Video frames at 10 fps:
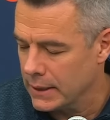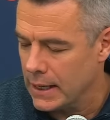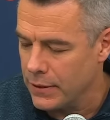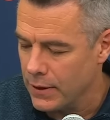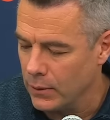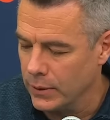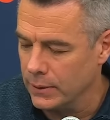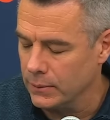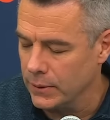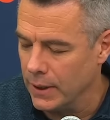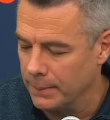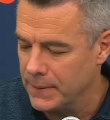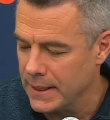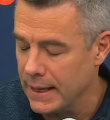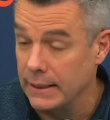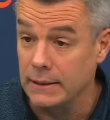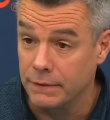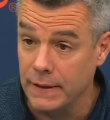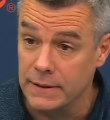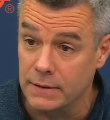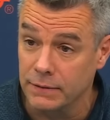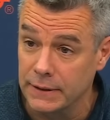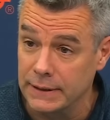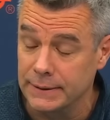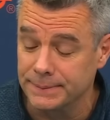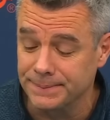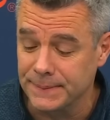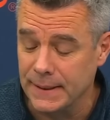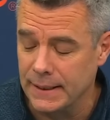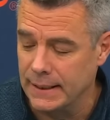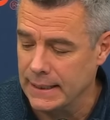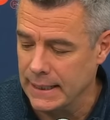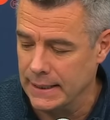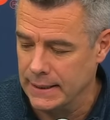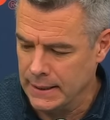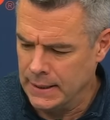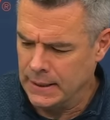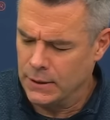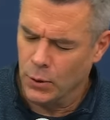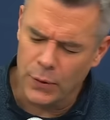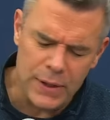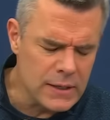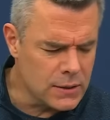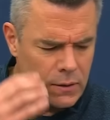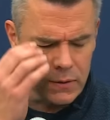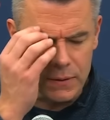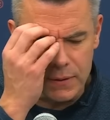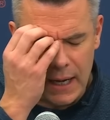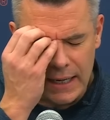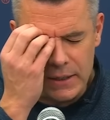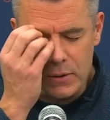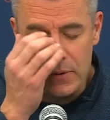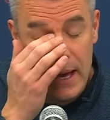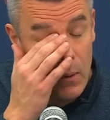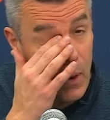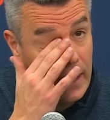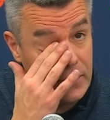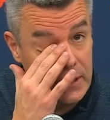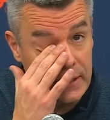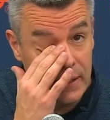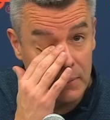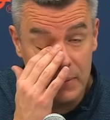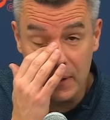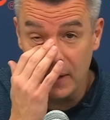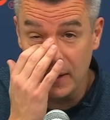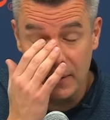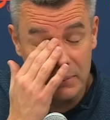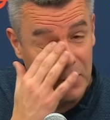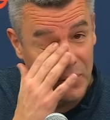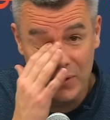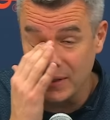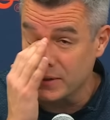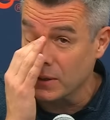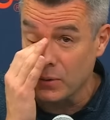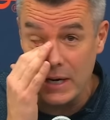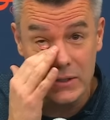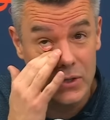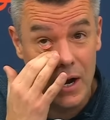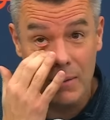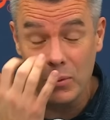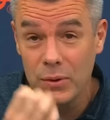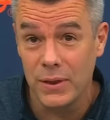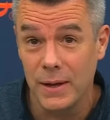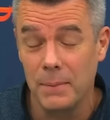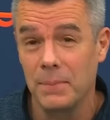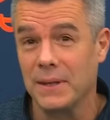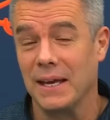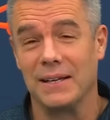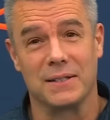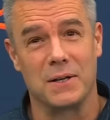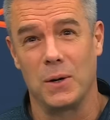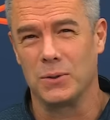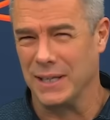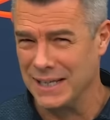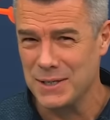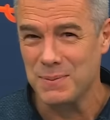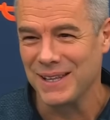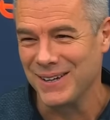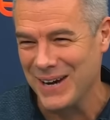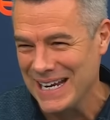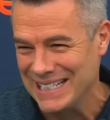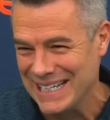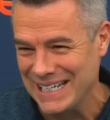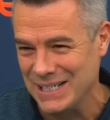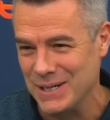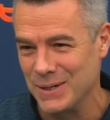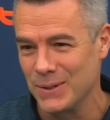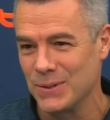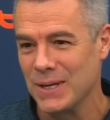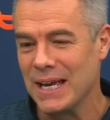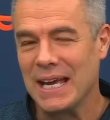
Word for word: And I thought we, we upped the ante defensively. And, and again, Northeastern, I knew that watching them. Uh, Bill does a great job with them as a coach. I think he's been there 18 years.